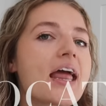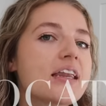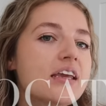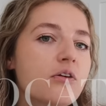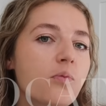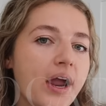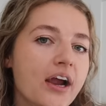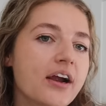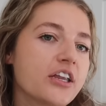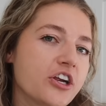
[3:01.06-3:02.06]

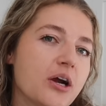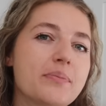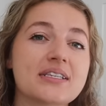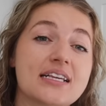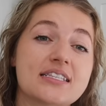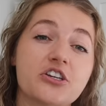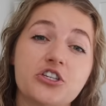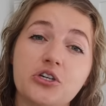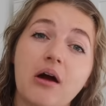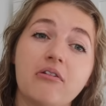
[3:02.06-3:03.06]
anywhere in Europe is less than a
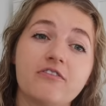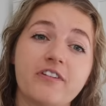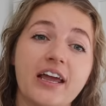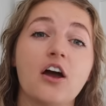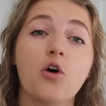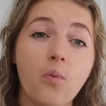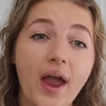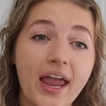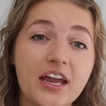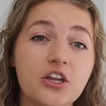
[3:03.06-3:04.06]
2-hour flight
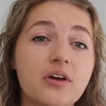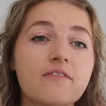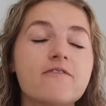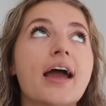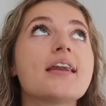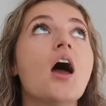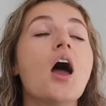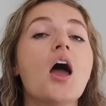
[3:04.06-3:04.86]
away, and you can find